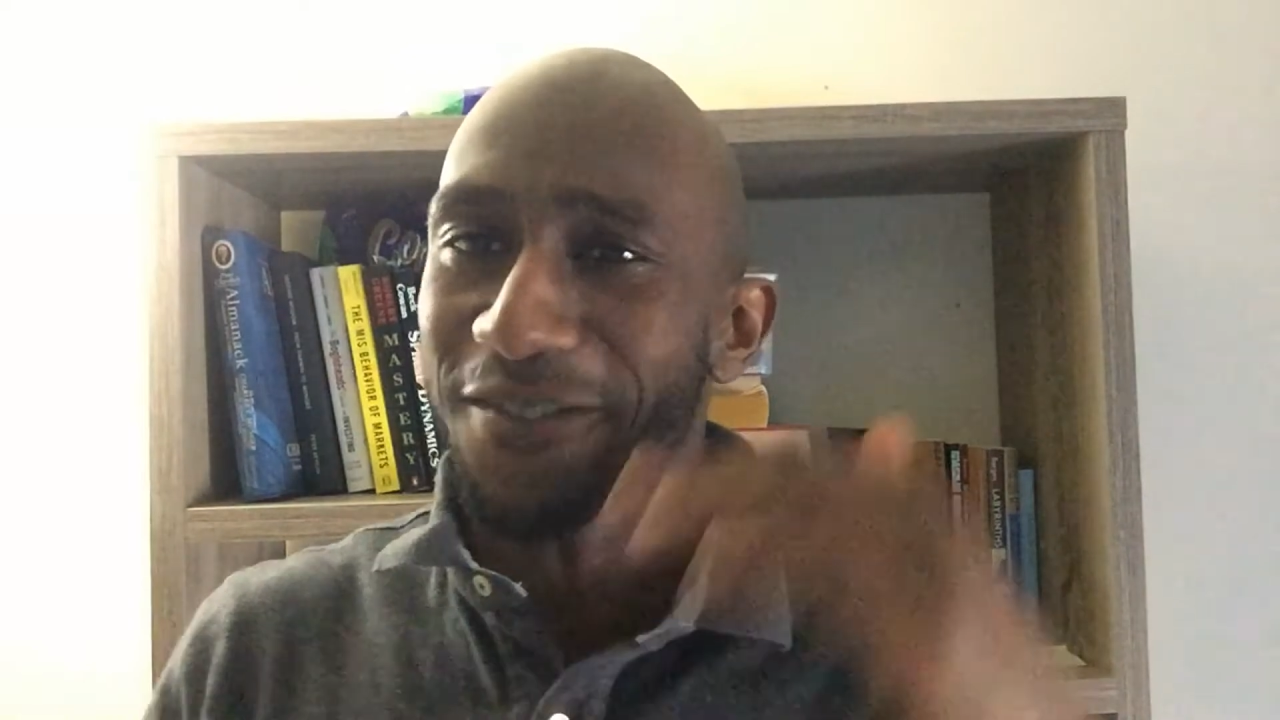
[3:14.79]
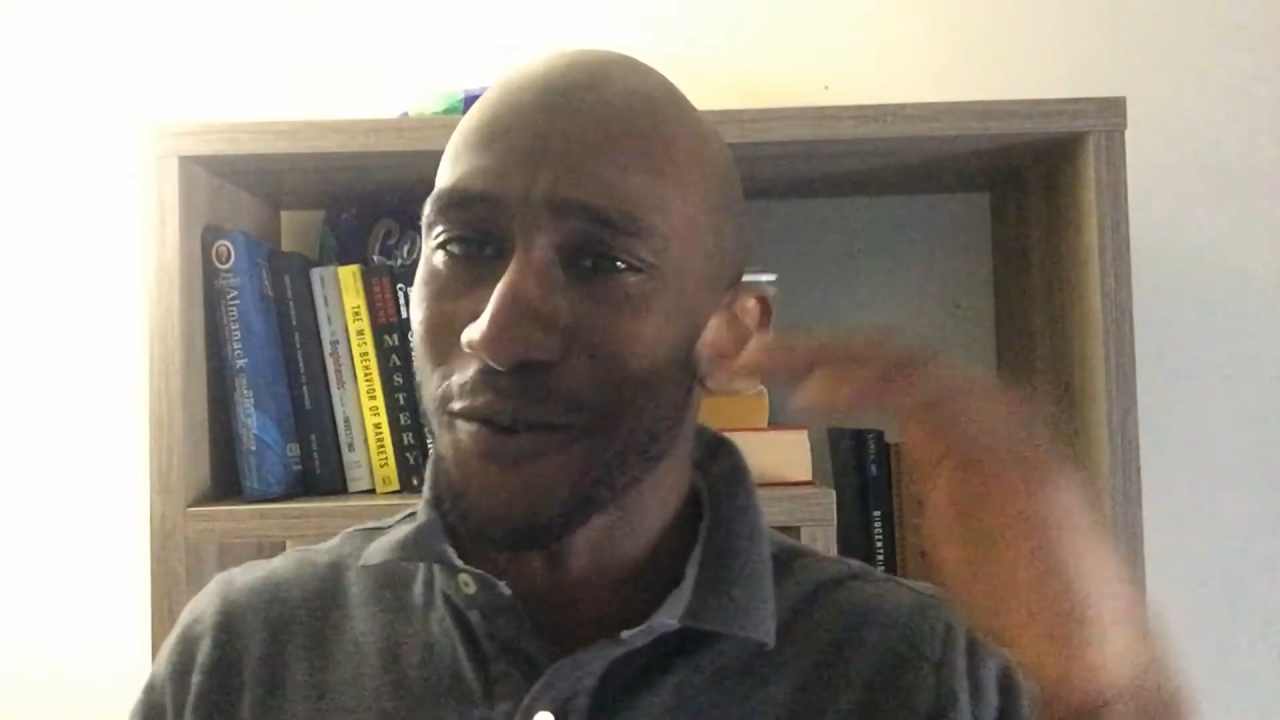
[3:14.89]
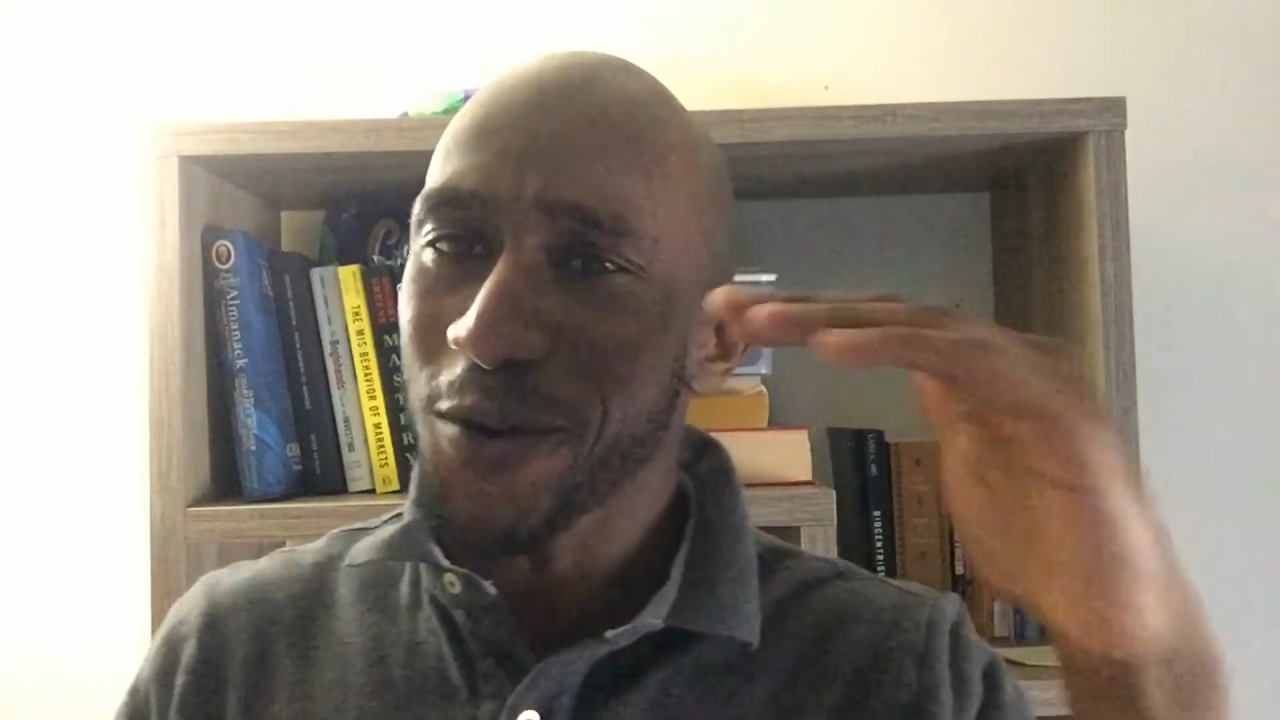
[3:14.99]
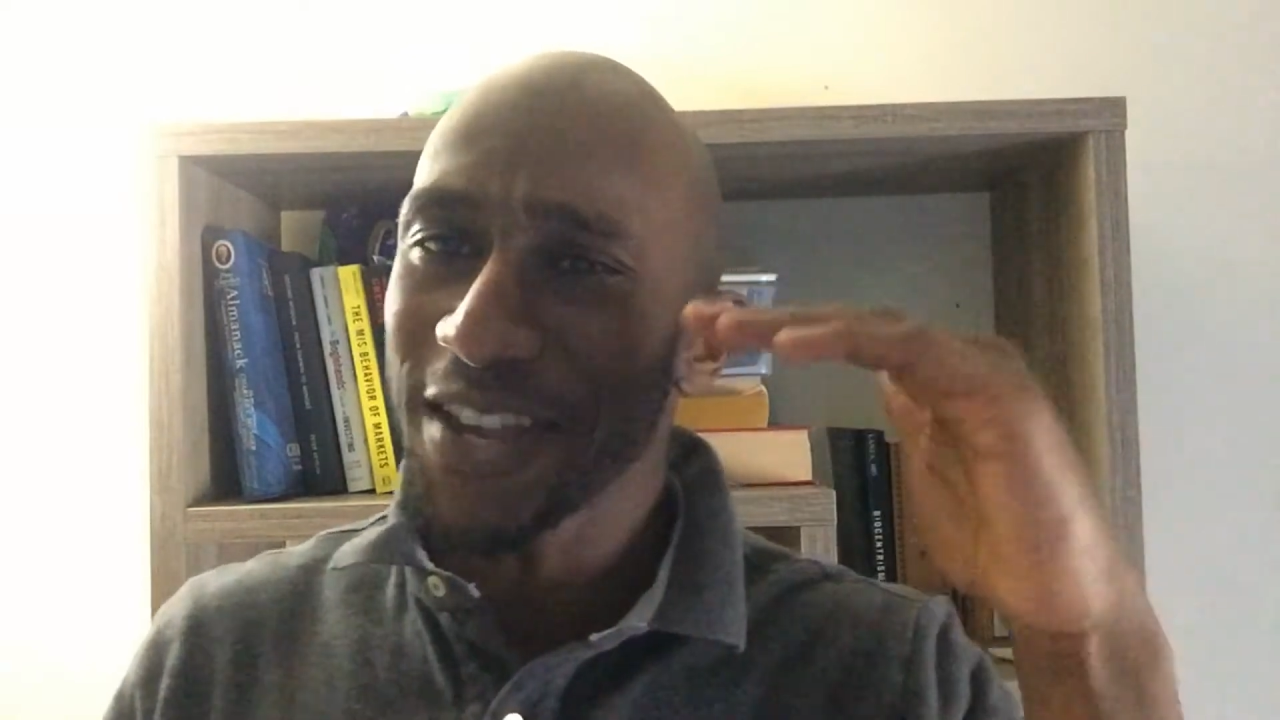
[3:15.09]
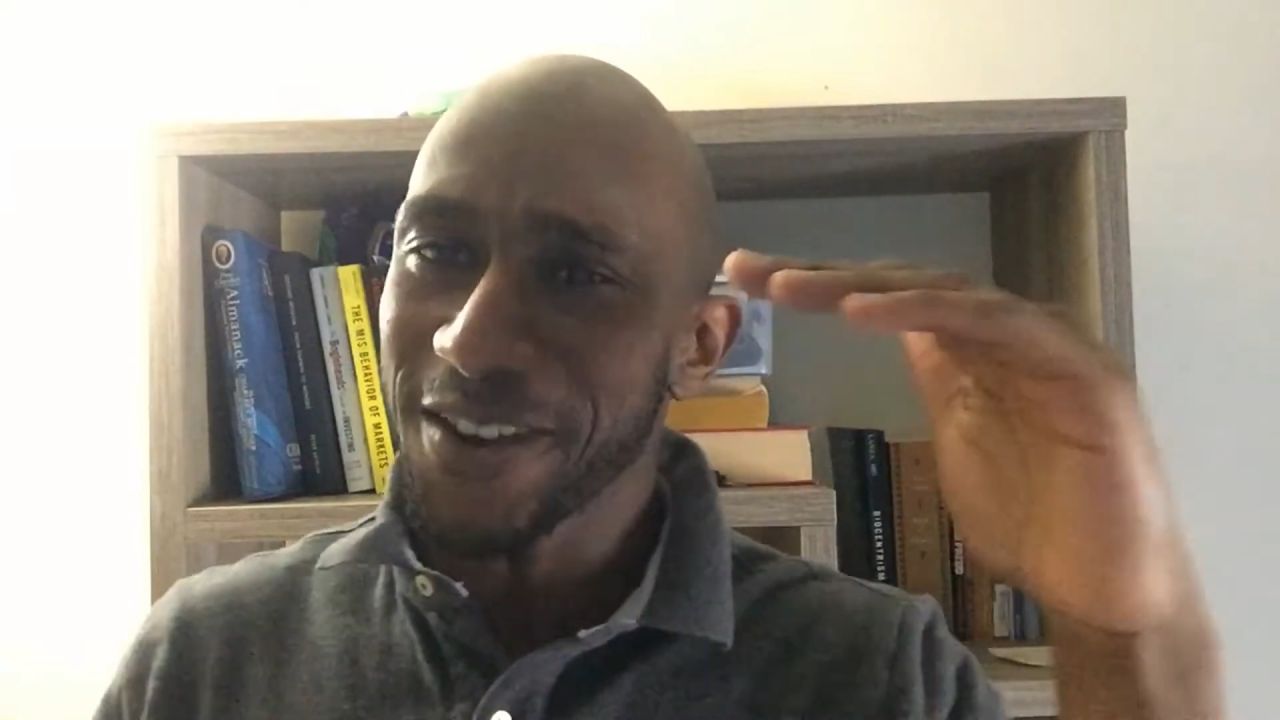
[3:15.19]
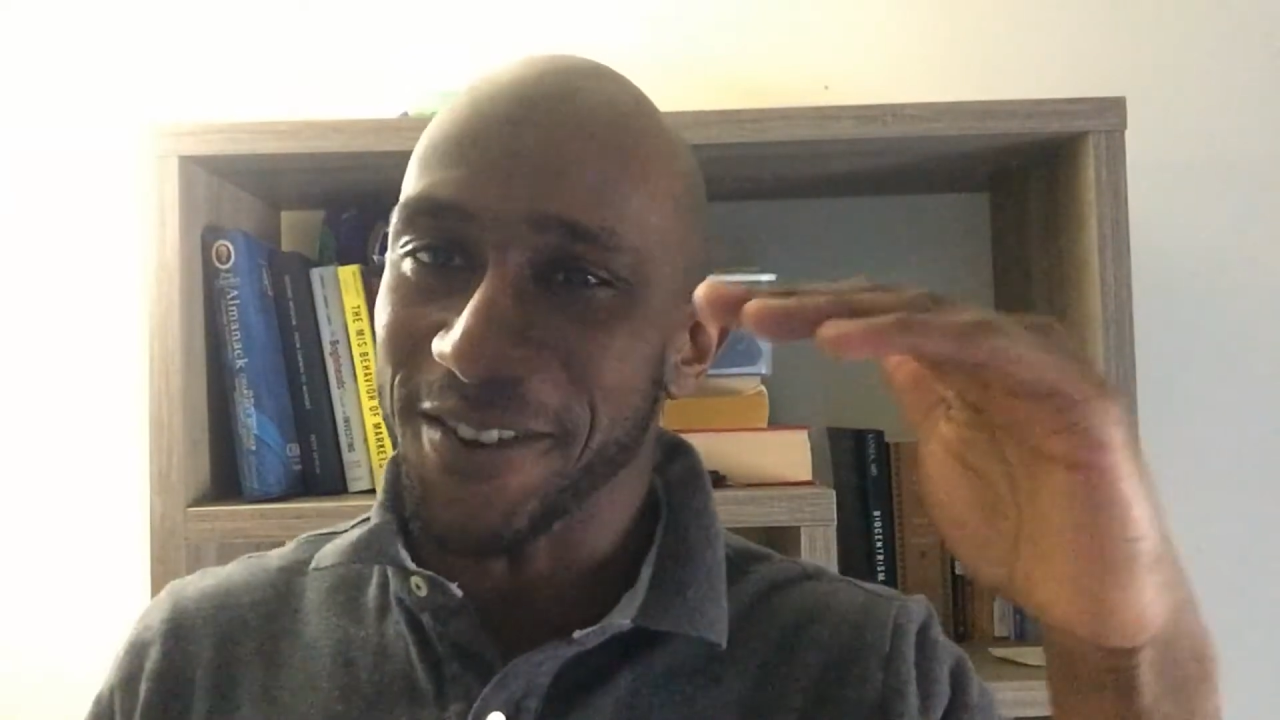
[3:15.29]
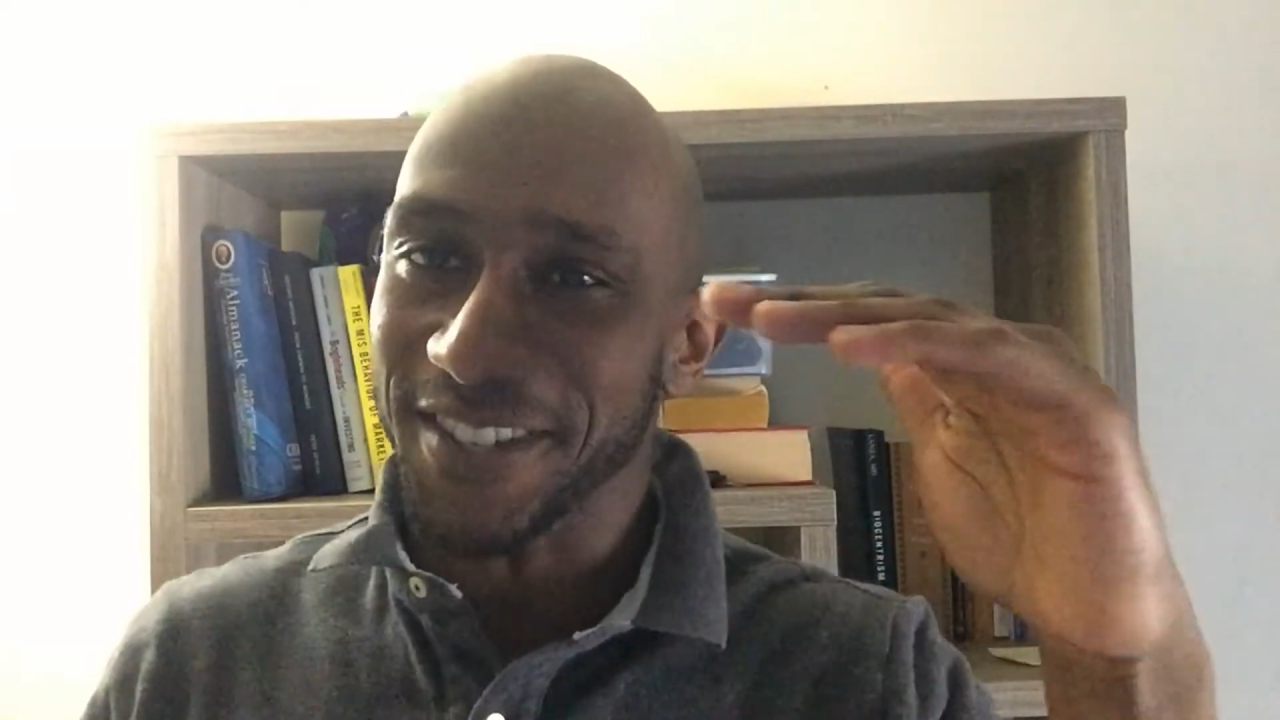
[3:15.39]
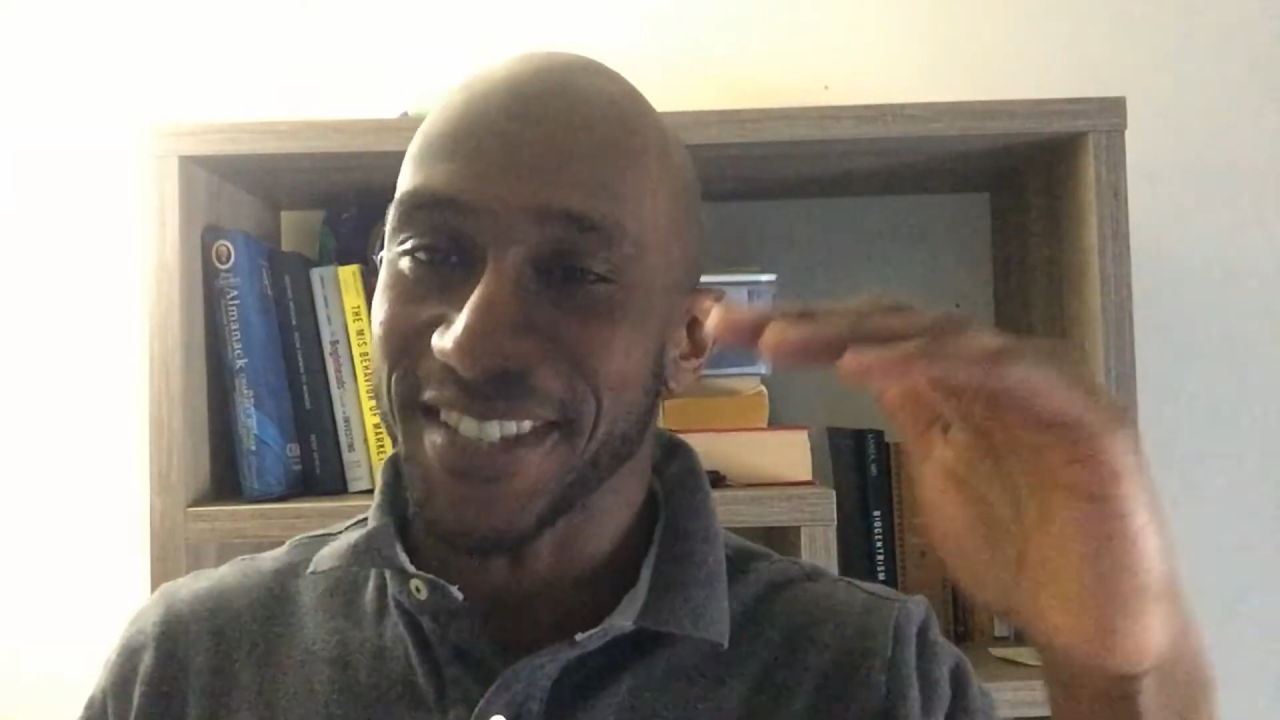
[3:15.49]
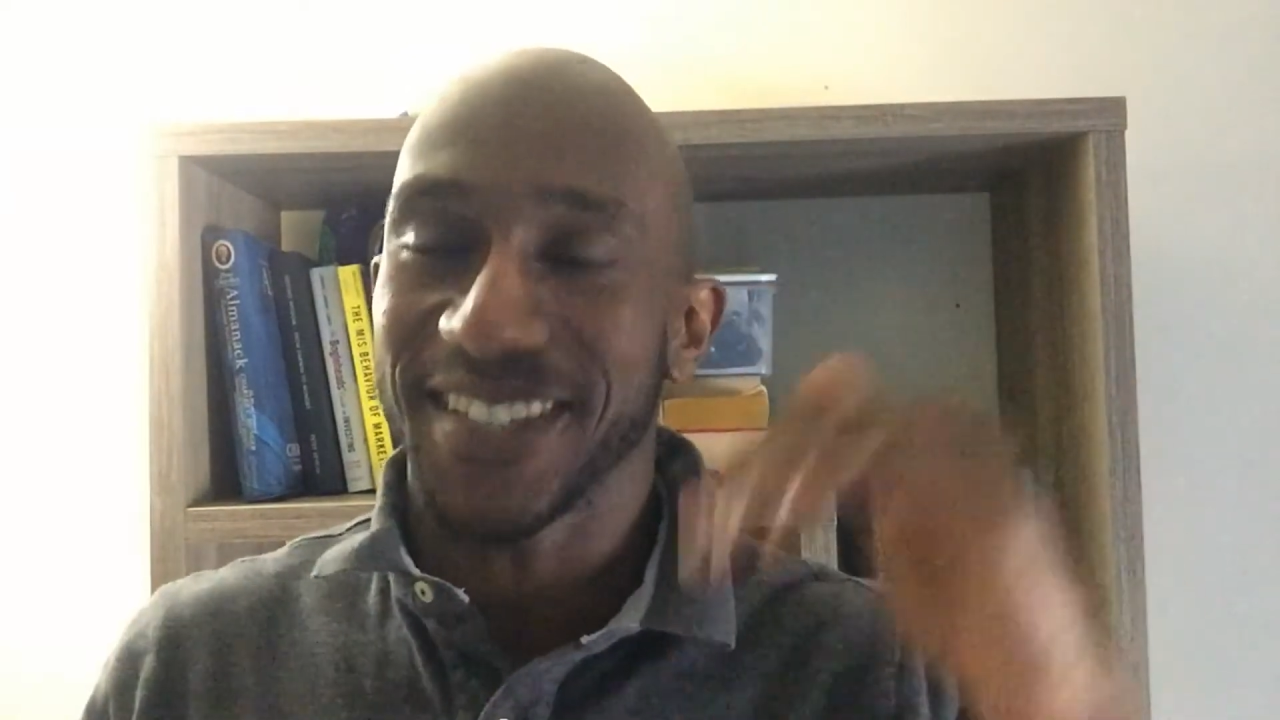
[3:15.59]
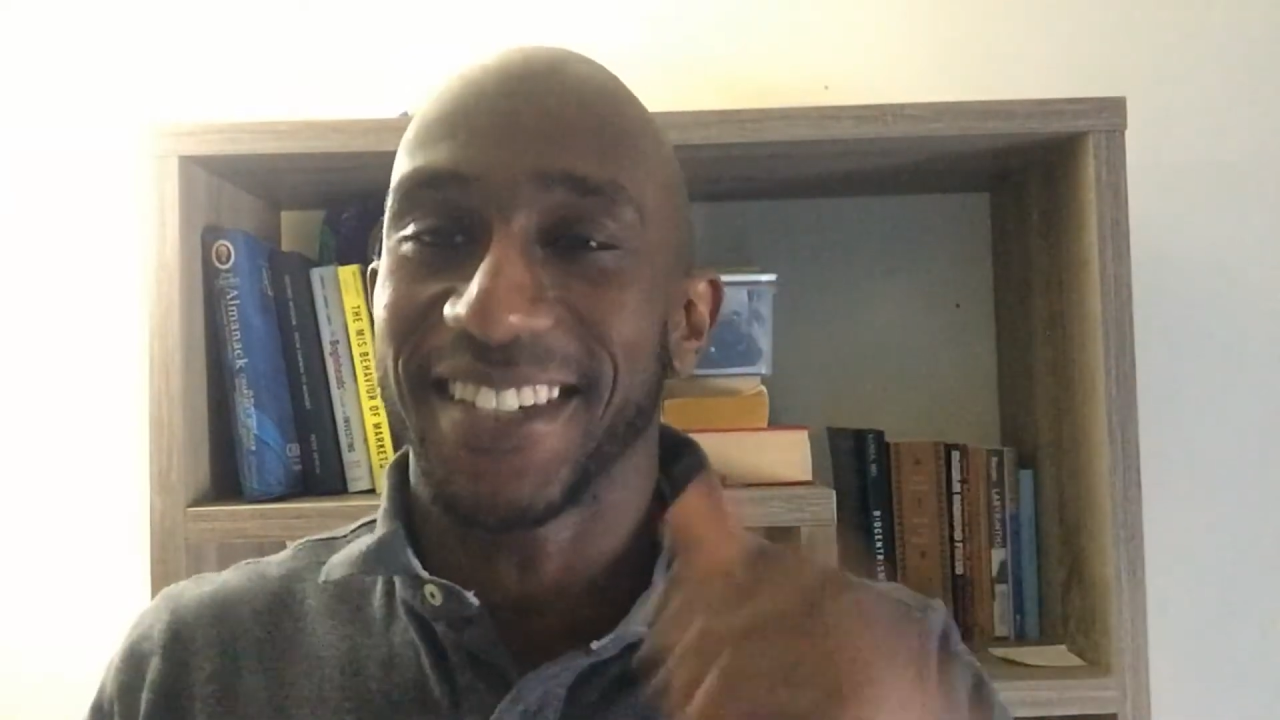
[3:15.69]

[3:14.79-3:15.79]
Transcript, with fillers: 4 years